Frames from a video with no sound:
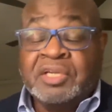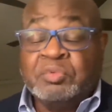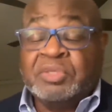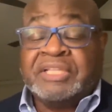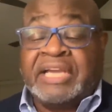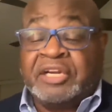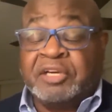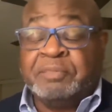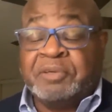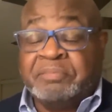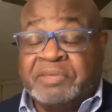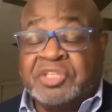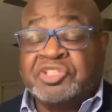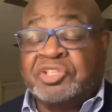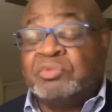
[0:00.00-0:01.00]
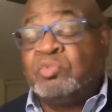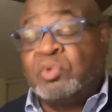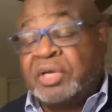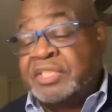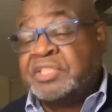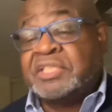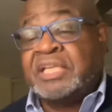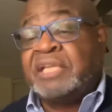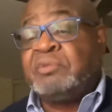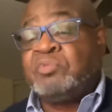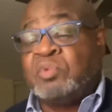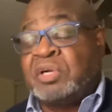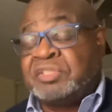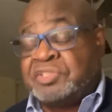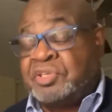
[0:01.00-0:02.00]
without our permission once it
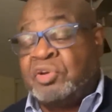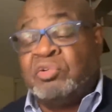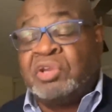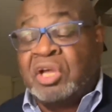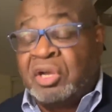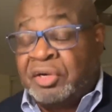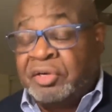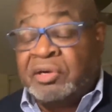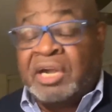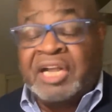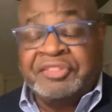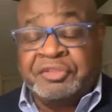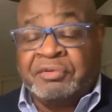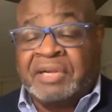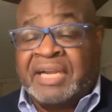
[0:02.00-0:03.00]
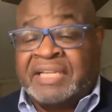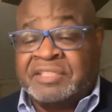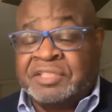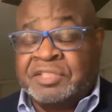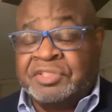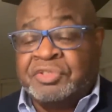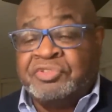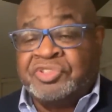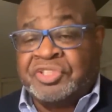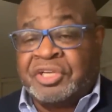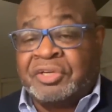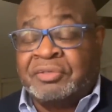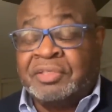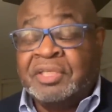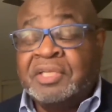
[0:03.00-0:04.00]
was no longer authorized to do so.